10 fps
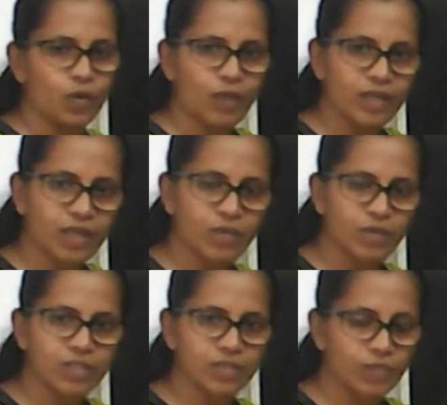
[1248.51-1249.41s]

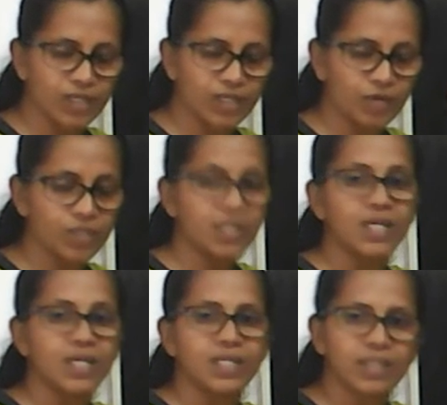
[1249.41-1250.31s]

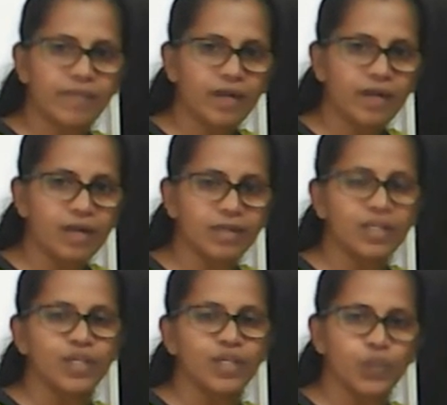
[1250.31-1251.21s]

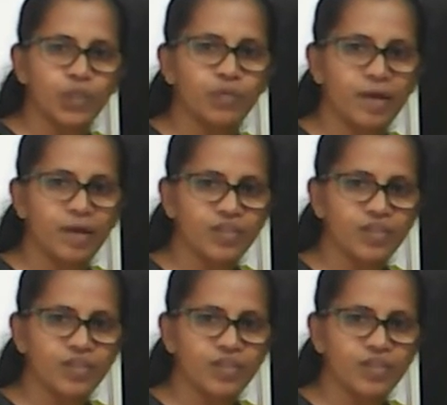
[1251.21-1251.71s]
1,725